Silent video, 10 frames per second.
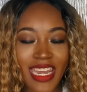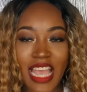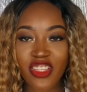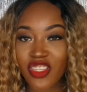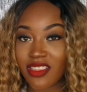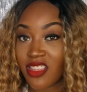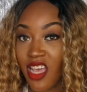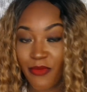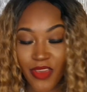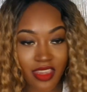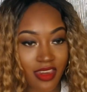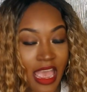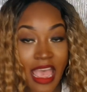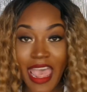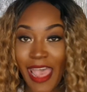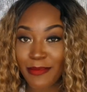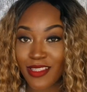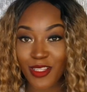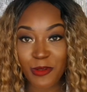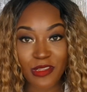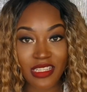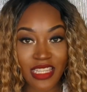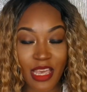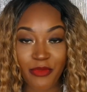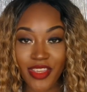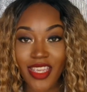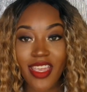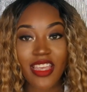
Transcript: and I just love it. I absolutely love it.